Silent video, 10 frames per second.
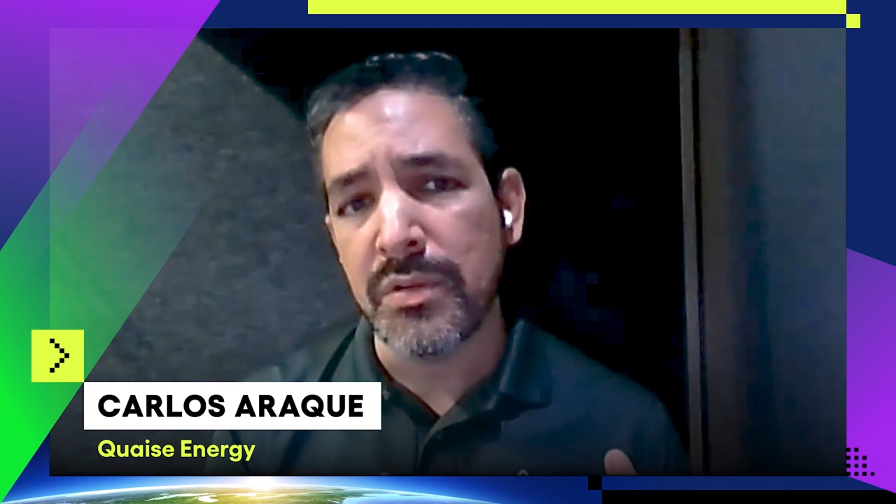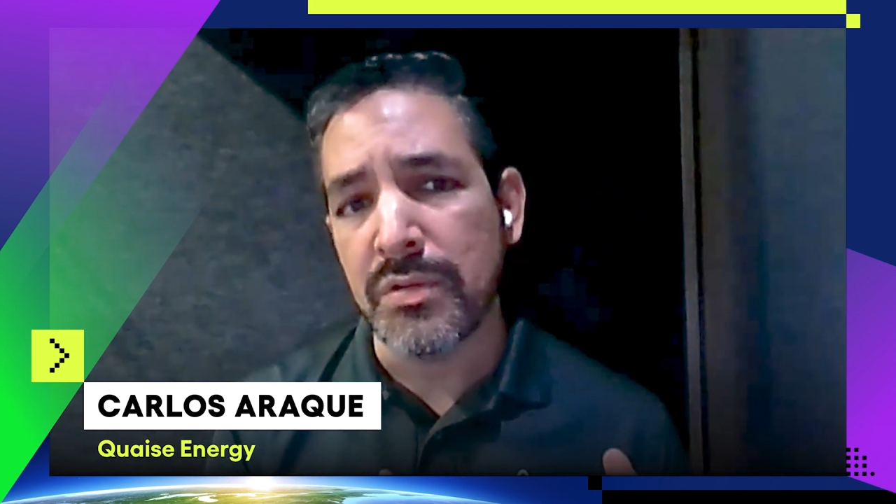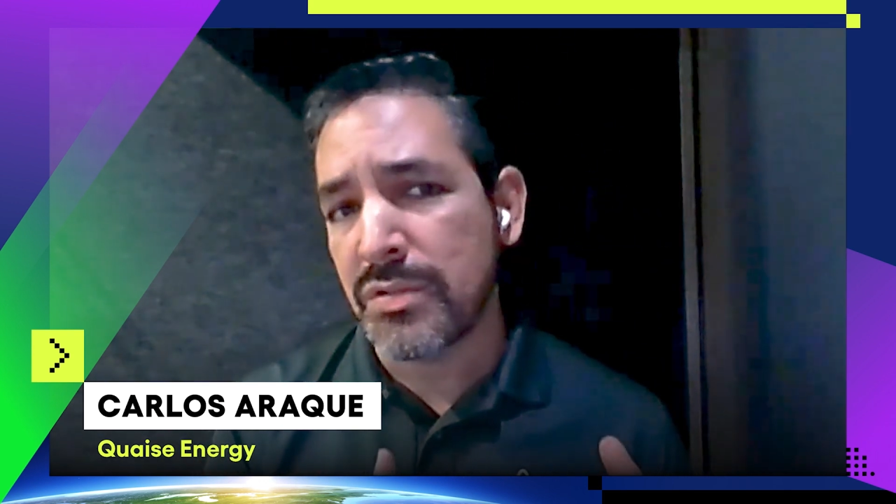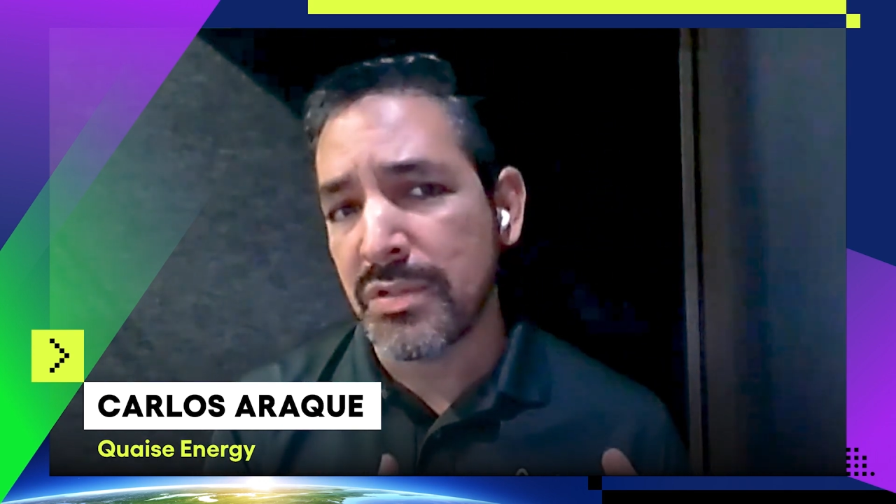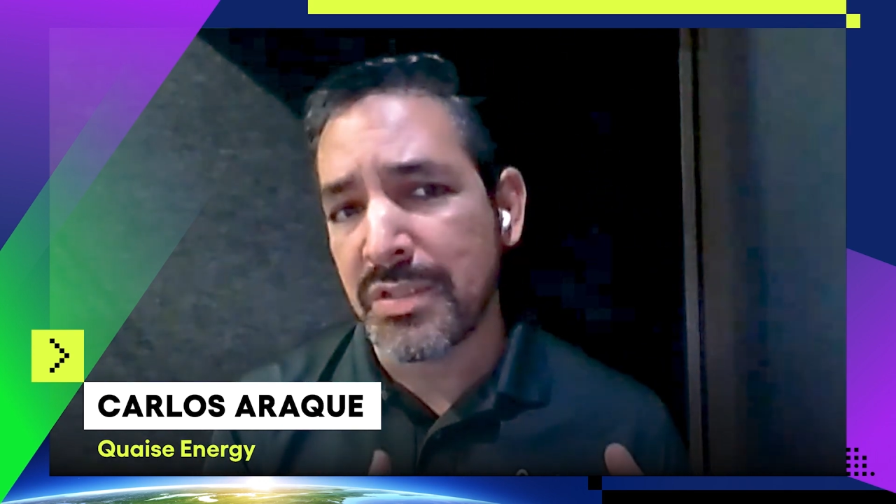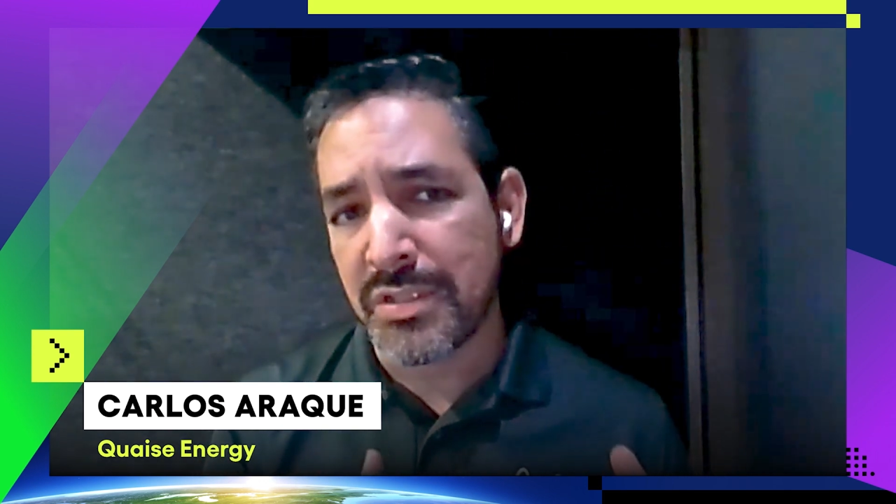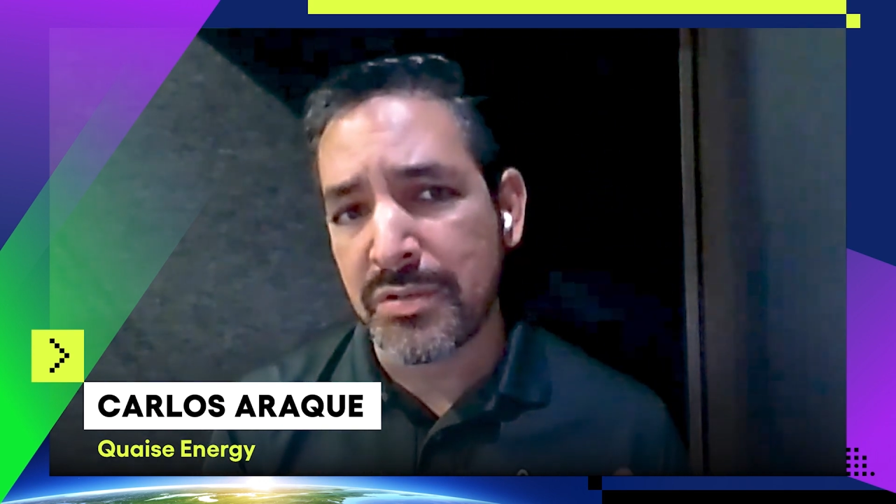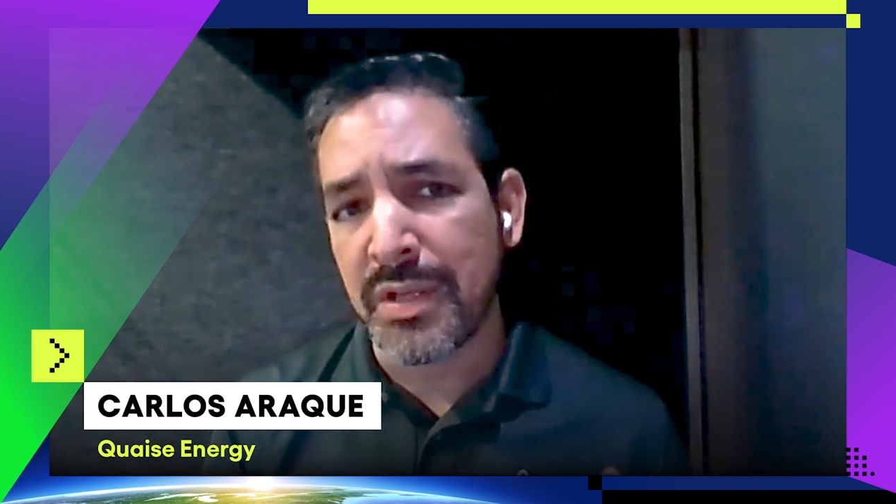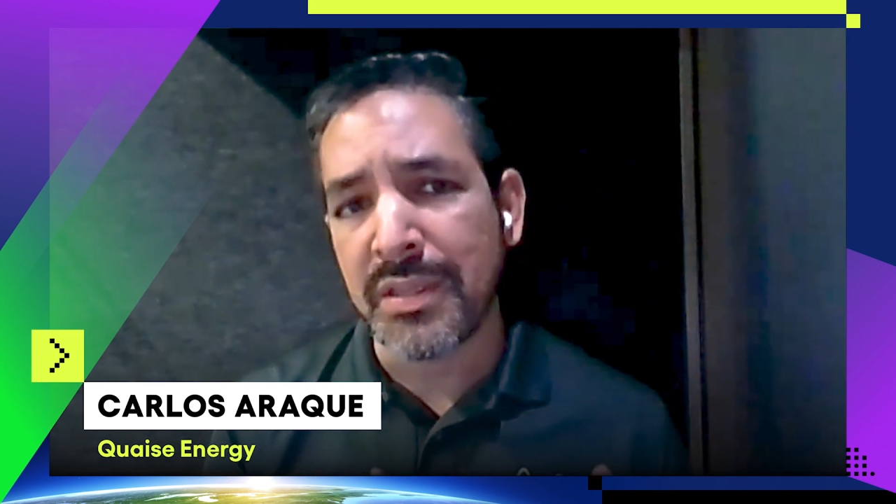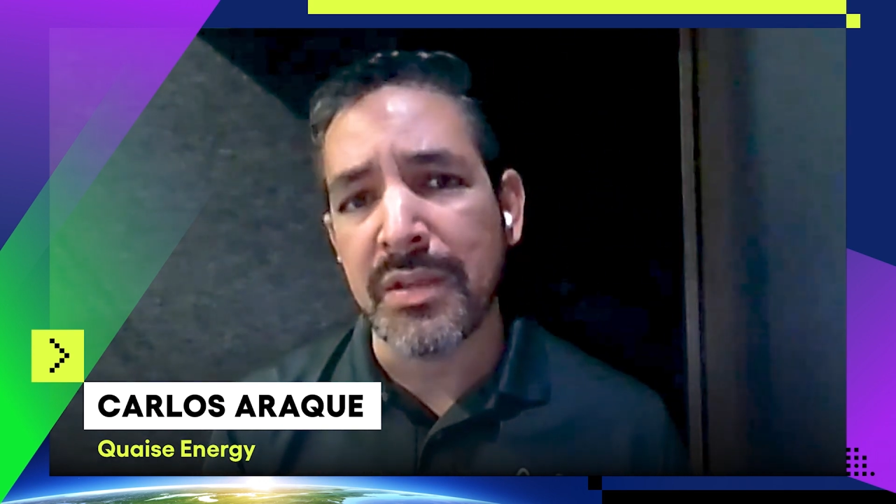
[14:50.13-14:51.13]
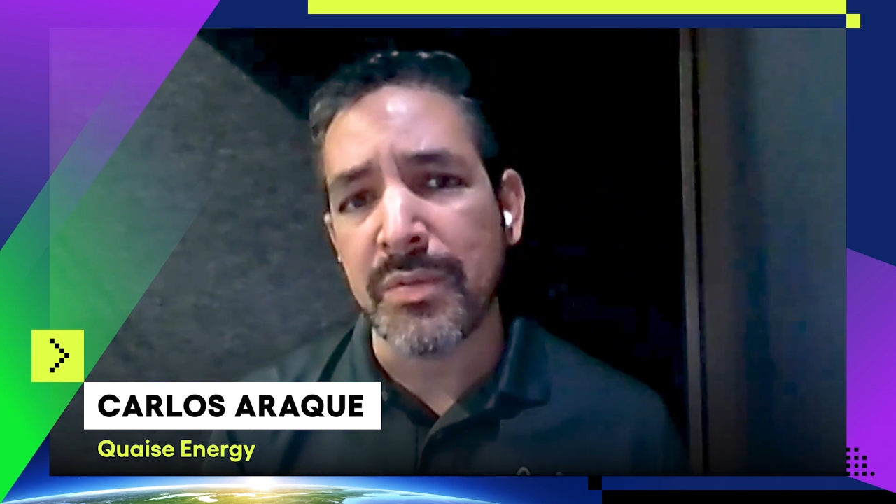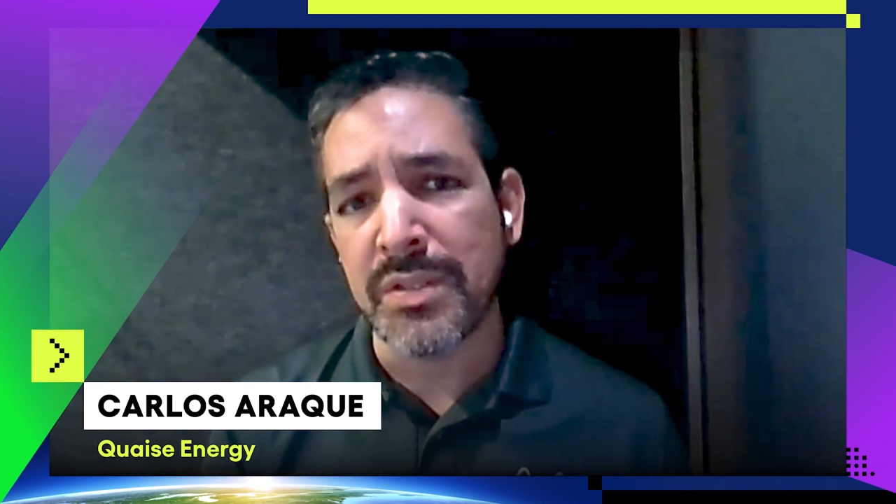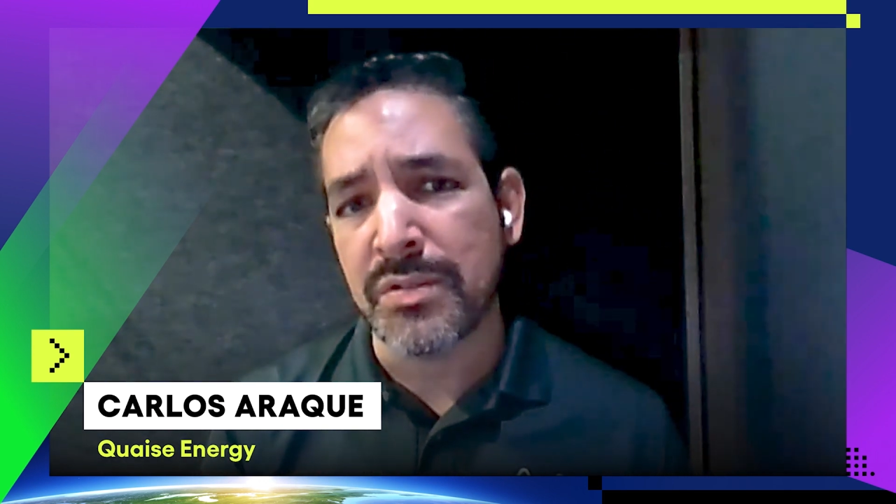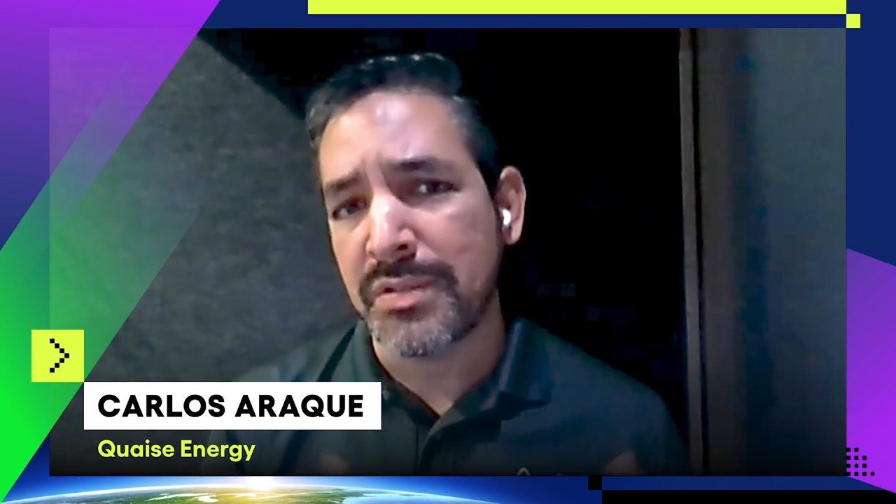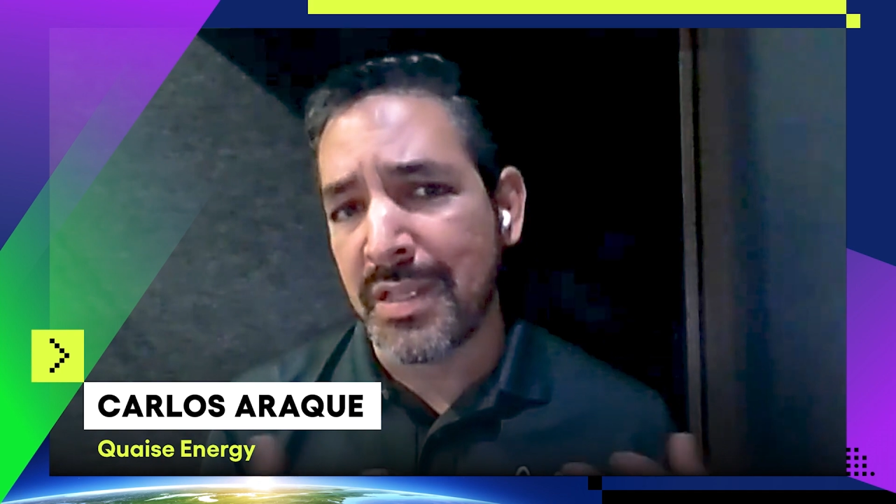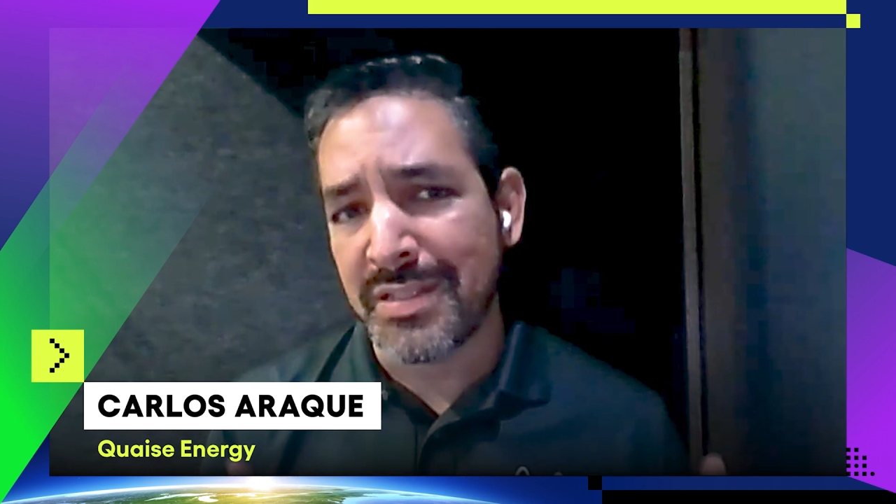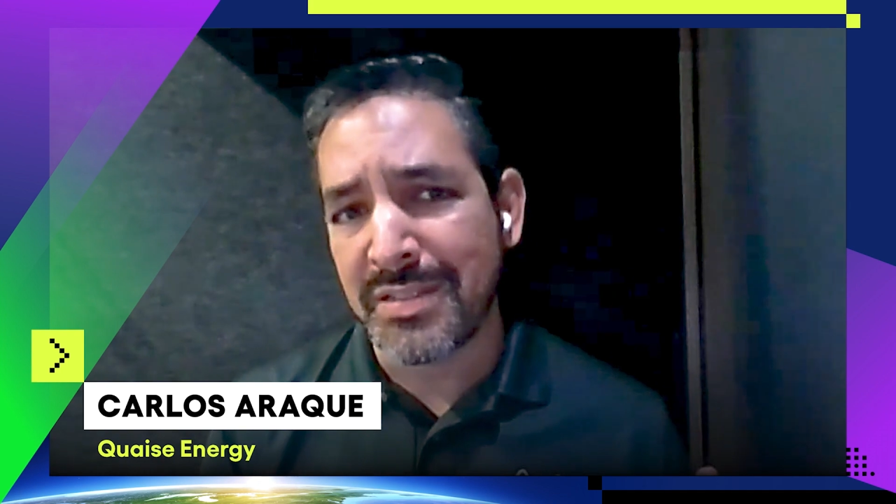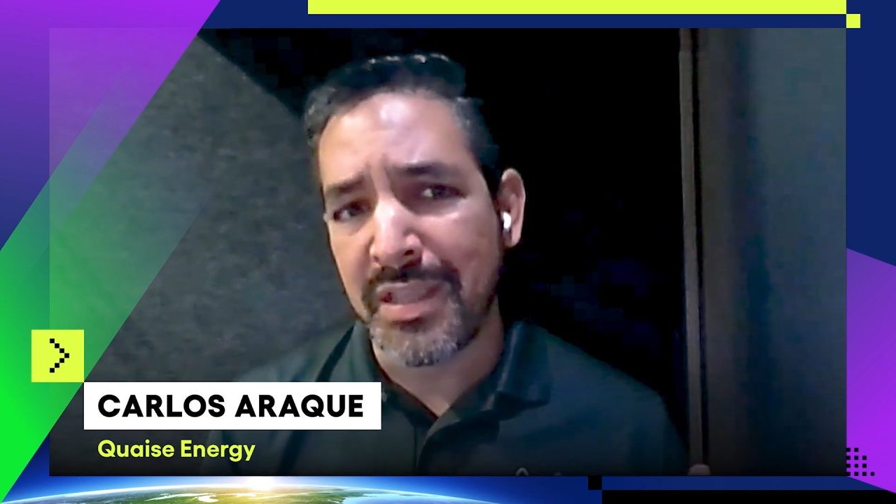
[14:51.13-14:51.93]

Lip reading: You're just extracting a resource that's